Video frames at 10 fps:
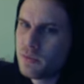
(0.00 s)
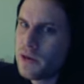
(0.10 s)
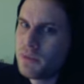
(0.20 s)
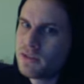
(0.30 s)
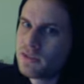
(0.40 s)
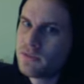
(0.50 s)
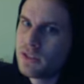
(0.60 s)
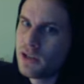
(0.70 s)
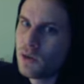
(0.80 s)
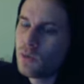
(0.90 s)
I make this
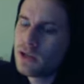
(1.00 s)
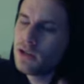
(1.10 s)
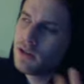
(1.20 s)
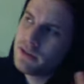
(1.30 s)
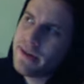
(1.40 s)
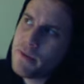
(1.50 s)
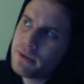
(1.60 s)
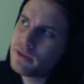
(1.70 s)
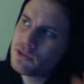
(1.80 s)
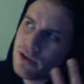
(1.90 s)
video? Well, allow
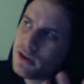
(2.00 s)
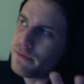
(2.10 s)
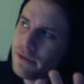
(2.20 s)
me to try to